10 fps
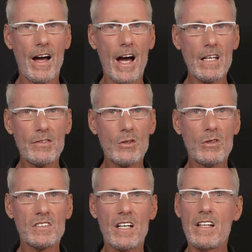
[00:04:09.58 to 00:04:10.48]
And of
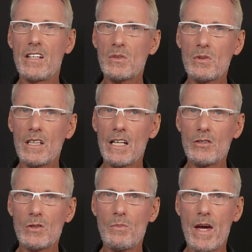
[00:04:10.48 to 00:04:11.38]
course, this would allow you
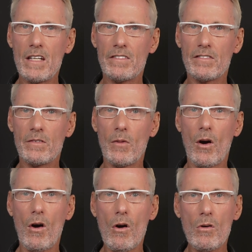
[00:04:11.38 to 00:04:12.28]
to benefit from
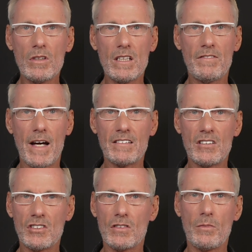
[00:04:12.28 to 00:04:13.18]
all the
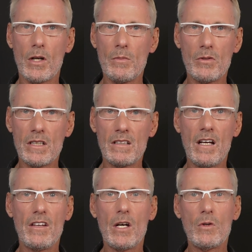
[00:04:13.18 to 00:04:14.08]
advantages of berberine
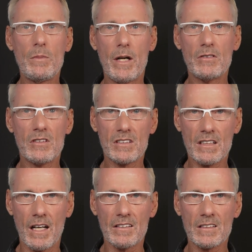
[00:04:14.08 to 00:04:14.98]
that we're about to
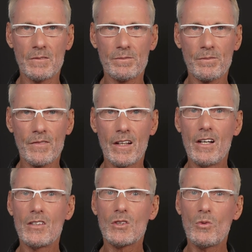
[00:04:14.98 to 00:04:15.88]
discuss.
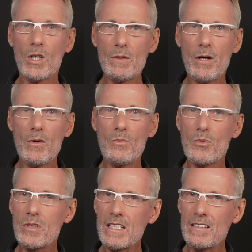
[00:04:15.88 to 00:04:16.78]
So what about
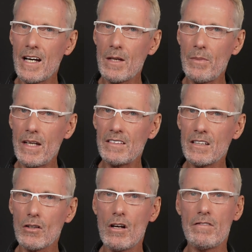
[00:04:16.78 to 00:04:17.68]

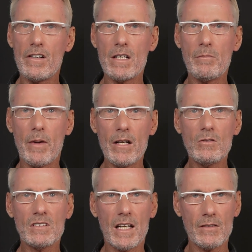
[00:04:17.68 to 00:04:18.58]
pre-diabetic or very
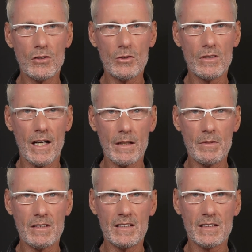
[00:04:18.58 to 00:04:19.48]
mild type two
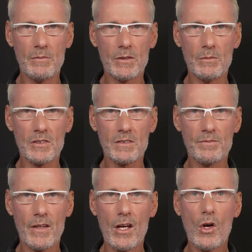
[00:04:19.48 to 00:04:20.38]
diabetes symptoms?
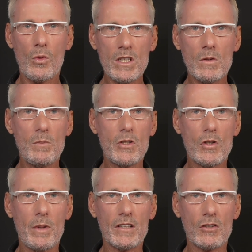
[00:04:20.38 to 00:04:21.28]
Which would be
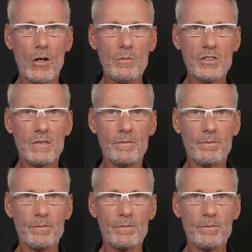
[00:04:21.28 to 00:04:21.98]
your better option?